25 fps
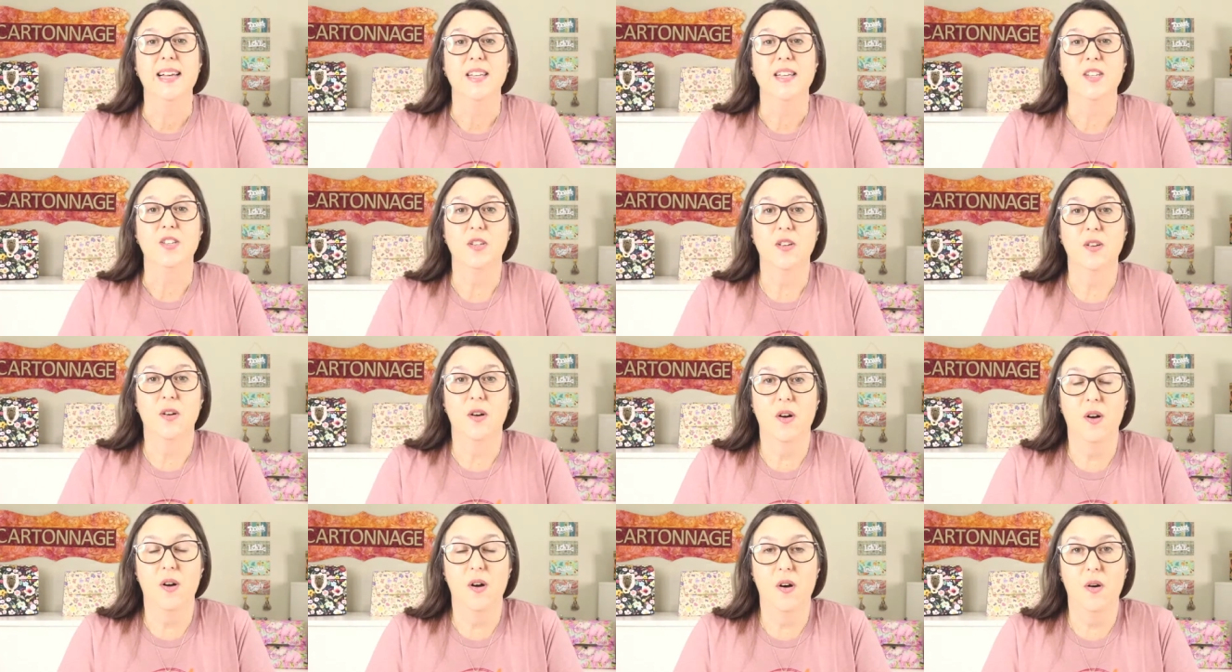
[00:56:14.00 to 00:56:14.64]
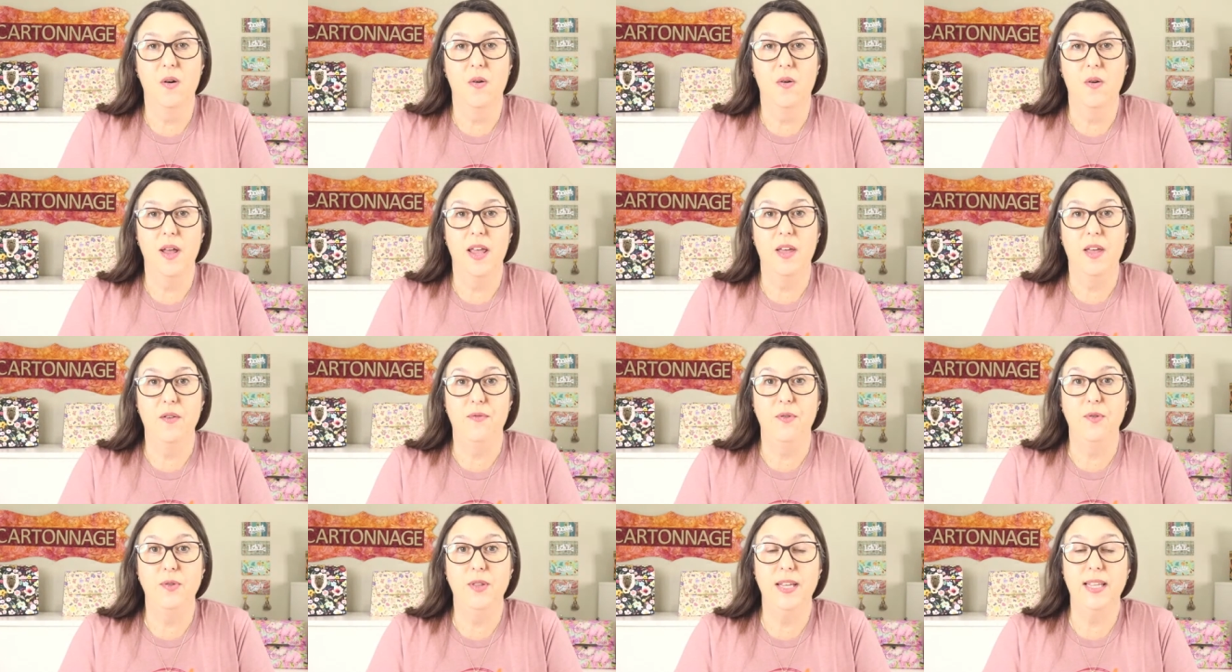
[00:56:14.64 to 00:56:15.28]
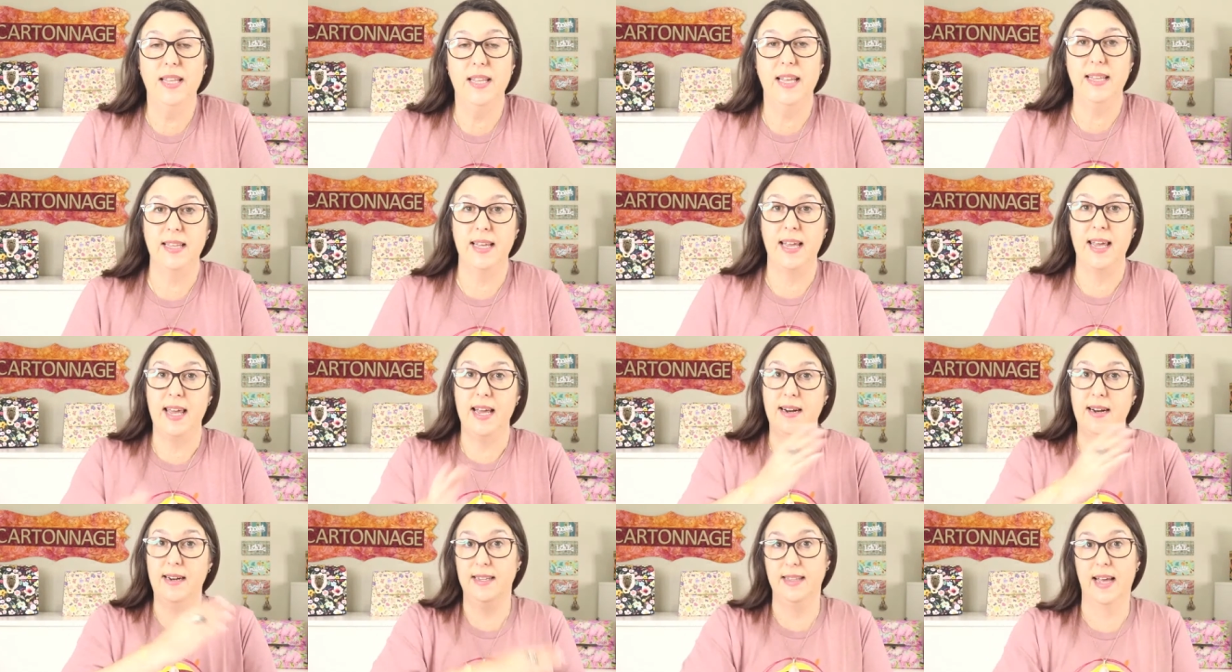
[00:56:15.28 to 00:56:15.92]
so if you didn't
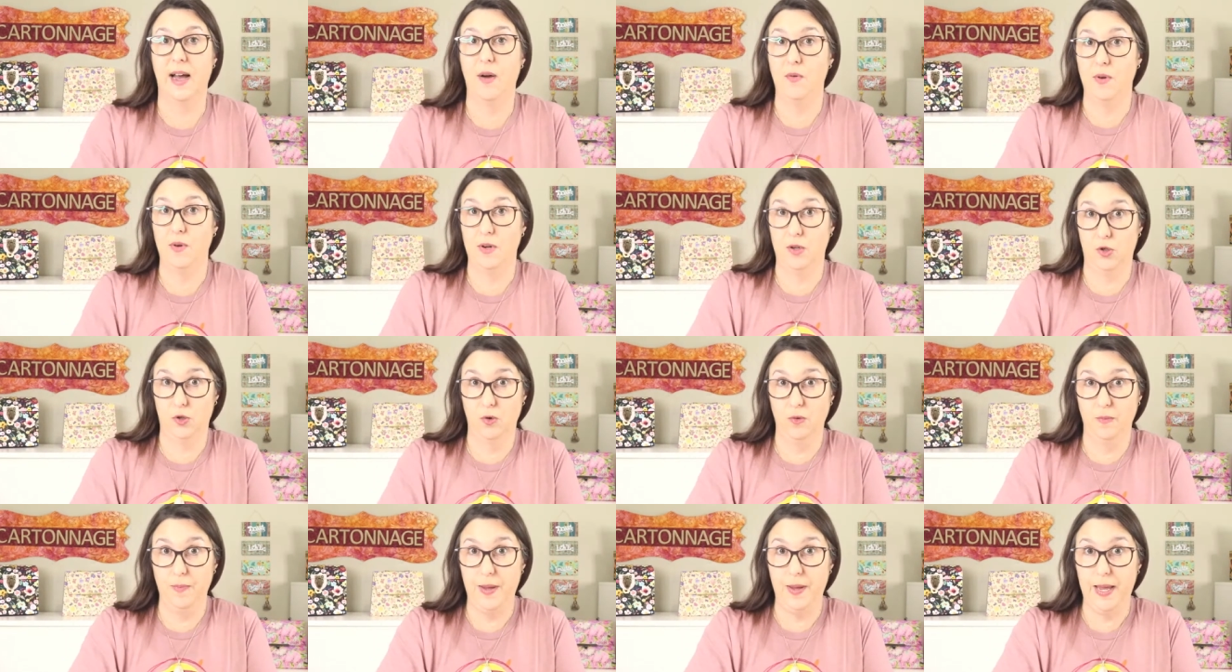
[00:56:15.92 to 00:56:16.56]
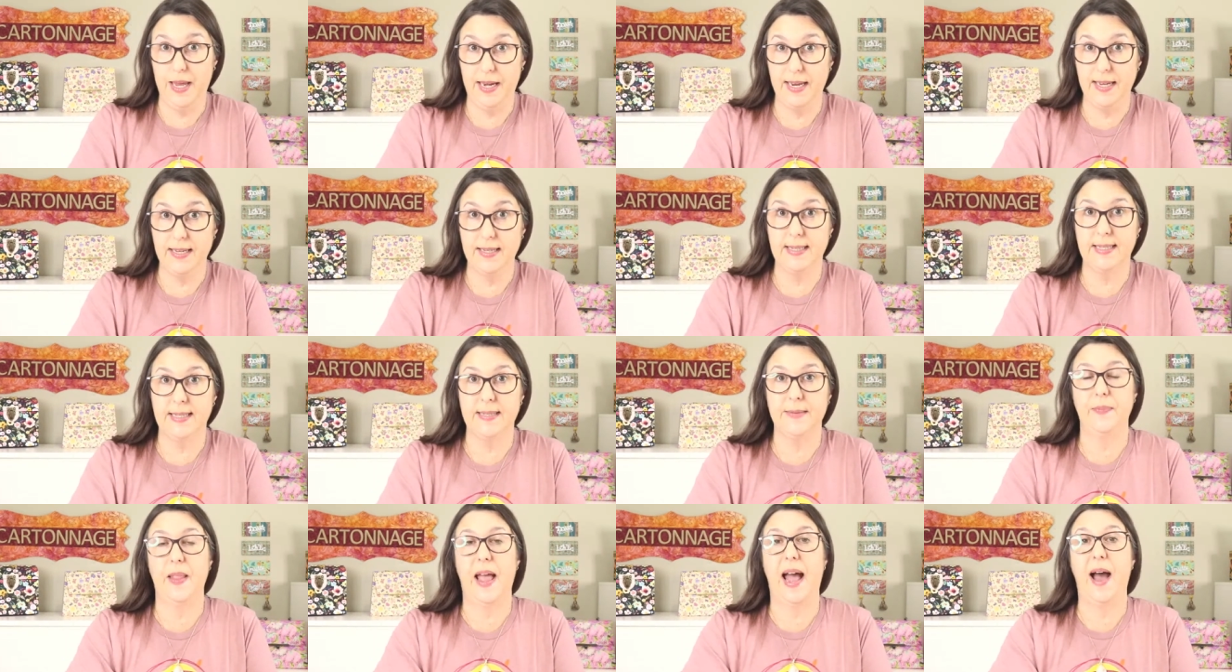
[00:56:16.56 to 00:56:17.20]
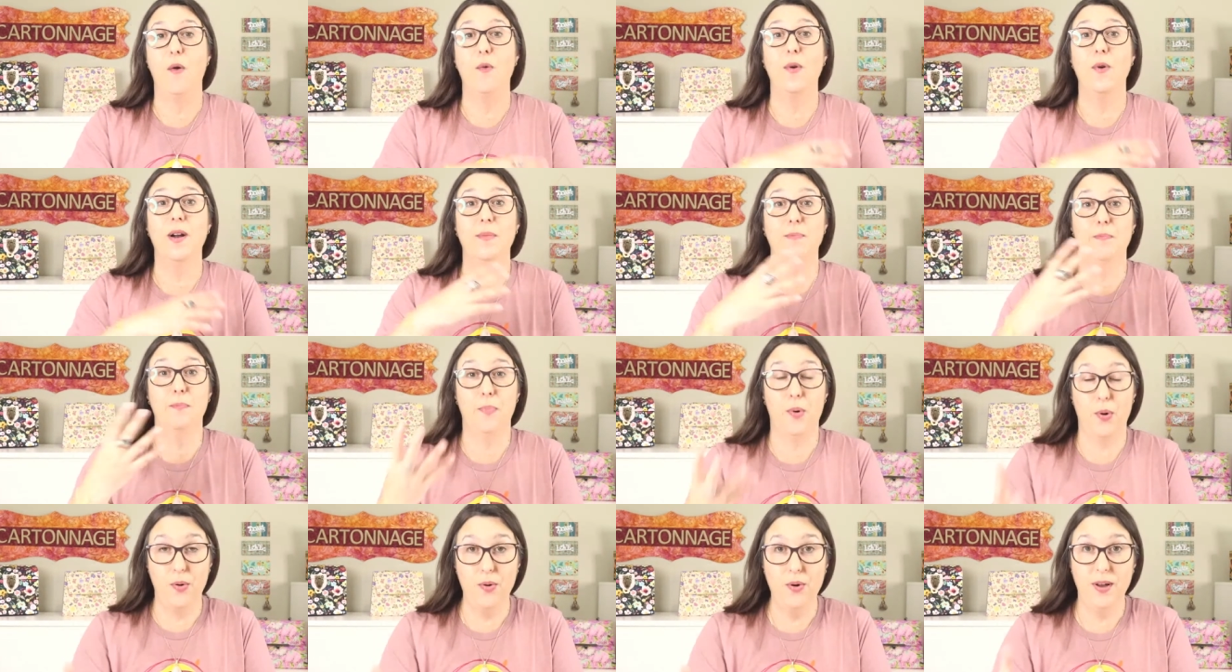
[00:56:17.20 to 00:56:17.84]
hear in our Zoom meetings, our
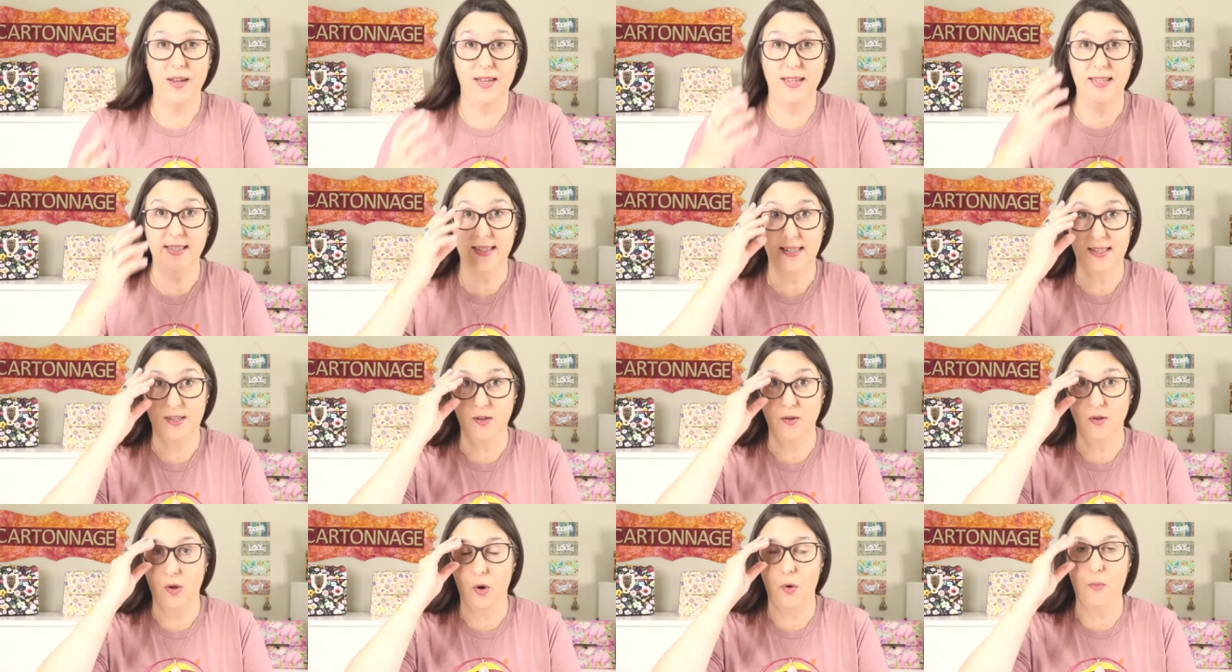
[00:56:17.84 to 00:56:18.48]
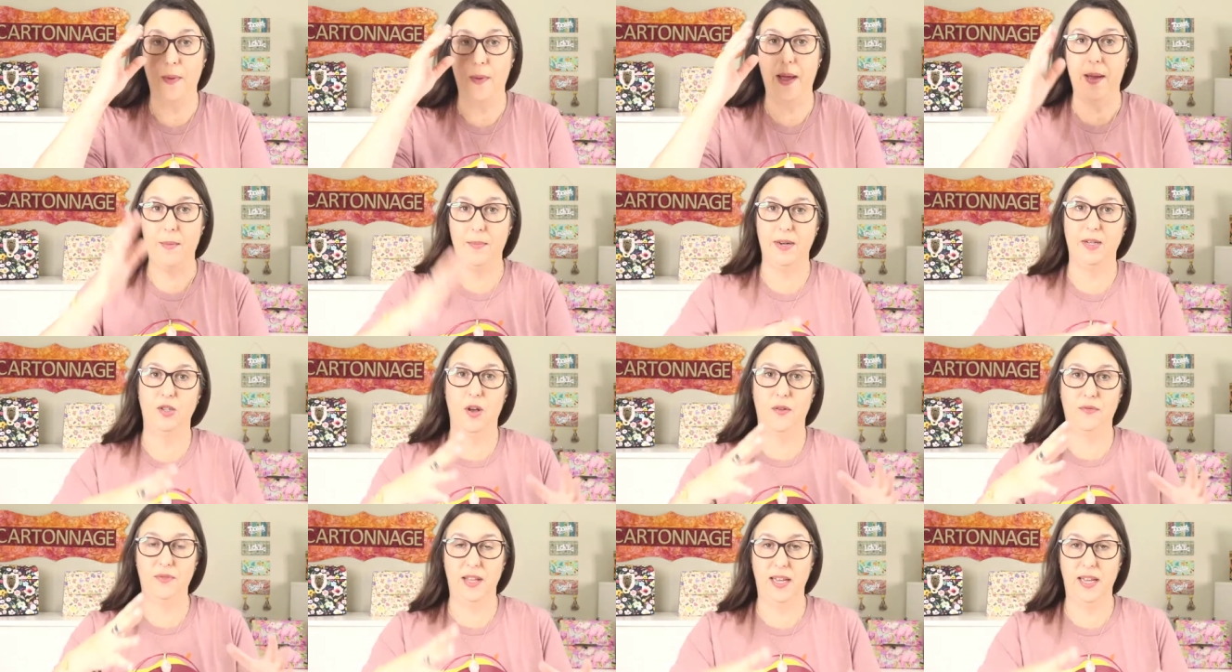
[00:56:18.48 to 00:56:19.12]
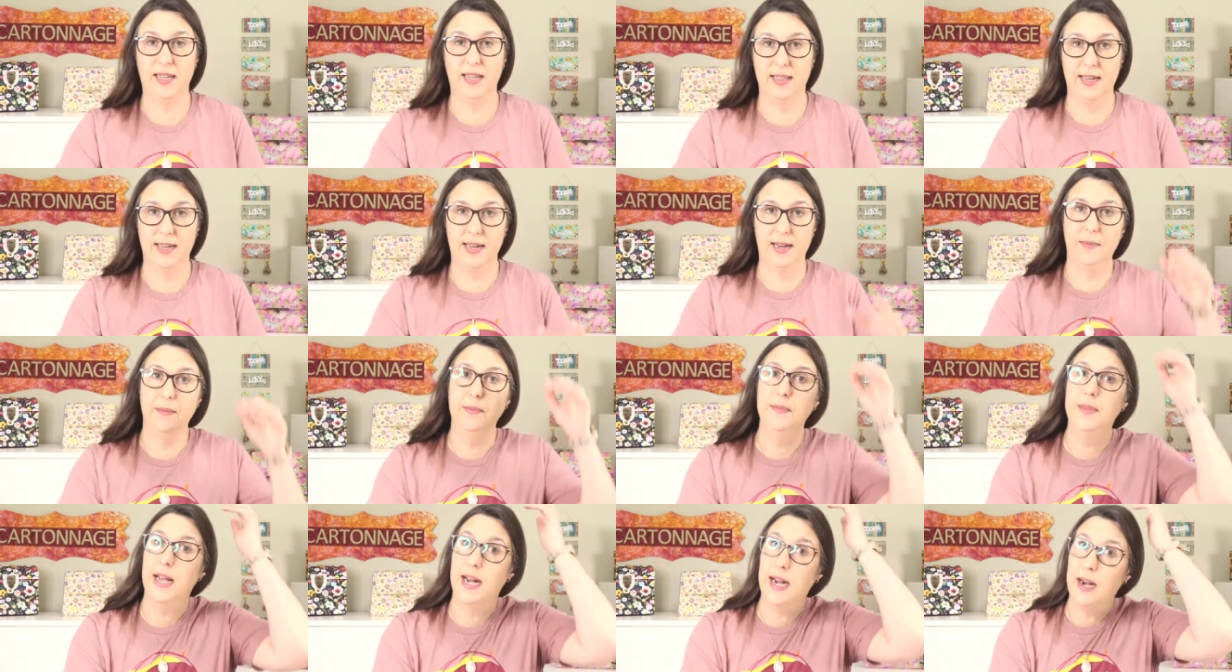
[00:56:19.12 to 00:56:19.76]
points, you know, members of the
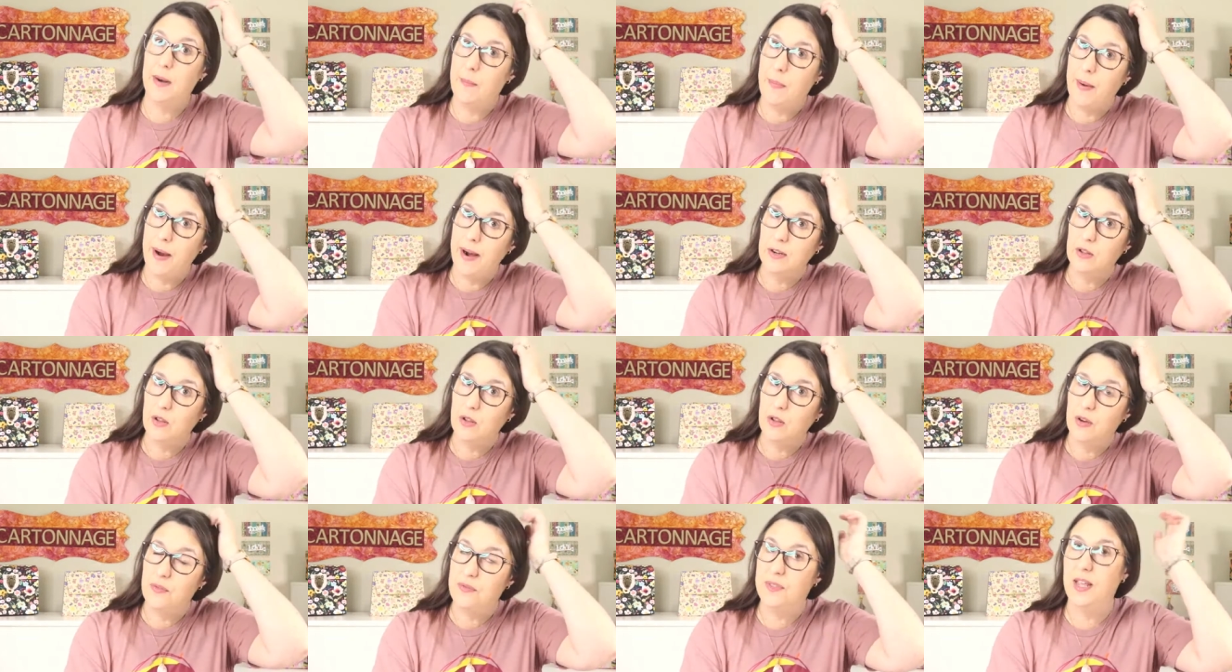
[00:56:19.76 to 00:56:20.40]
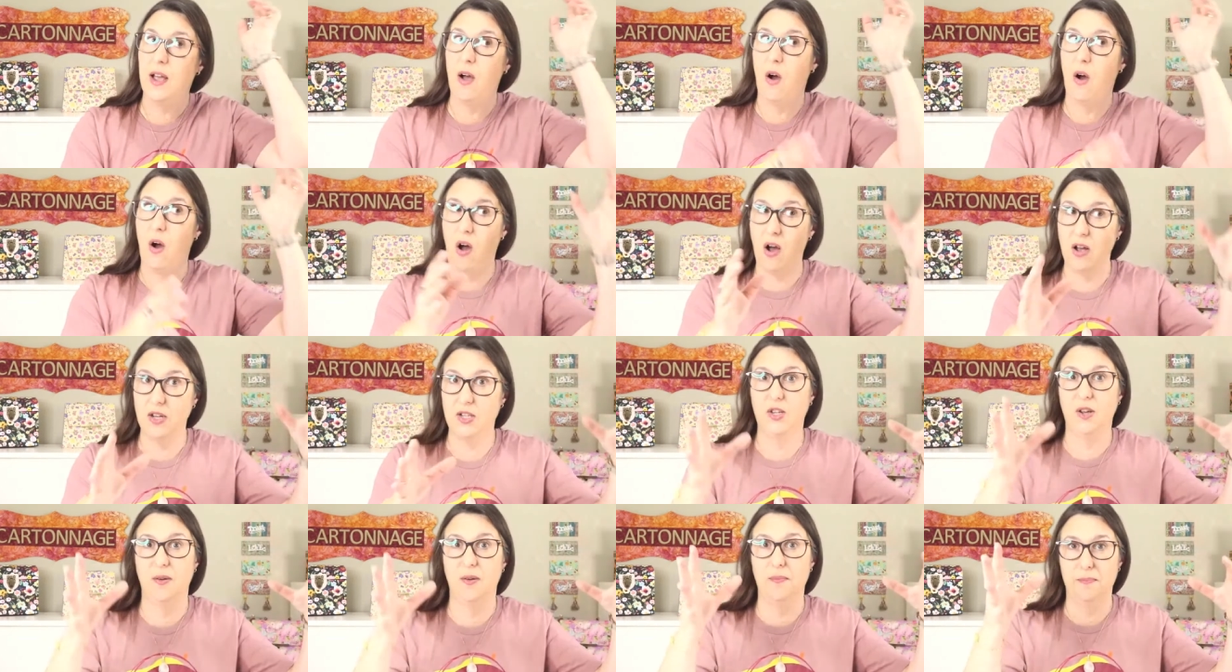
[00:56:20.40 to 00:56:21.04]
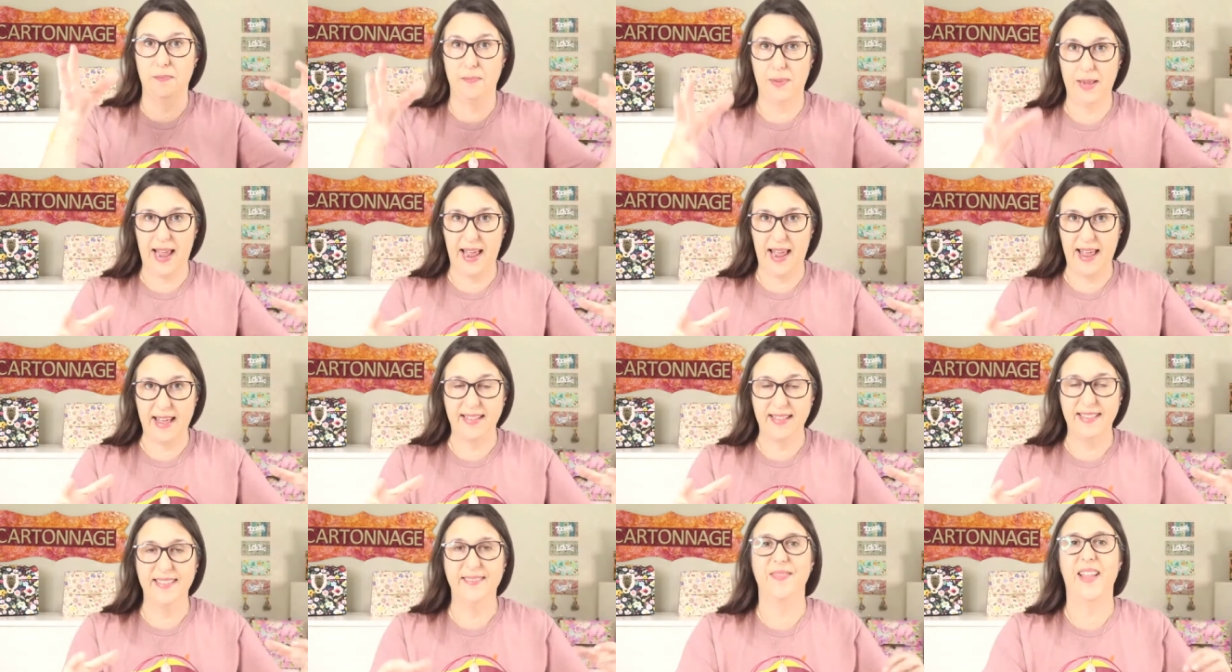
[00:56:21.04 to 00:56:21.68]
club, they are part of the awesome
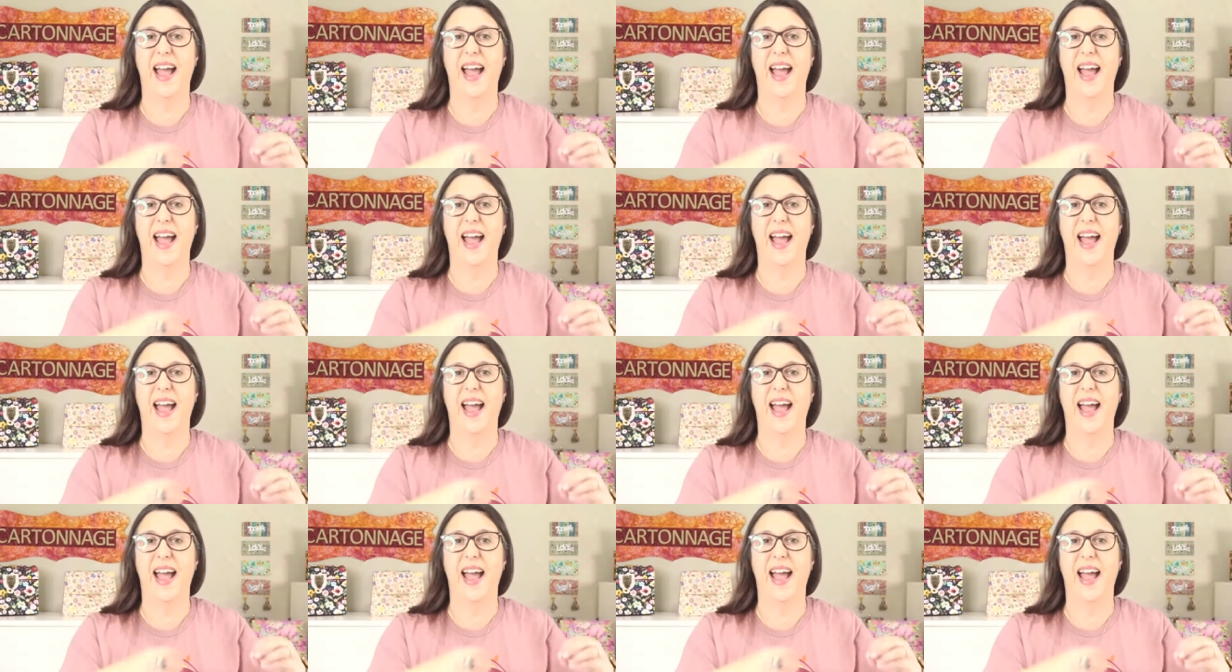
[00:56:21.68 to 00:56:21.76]
plan.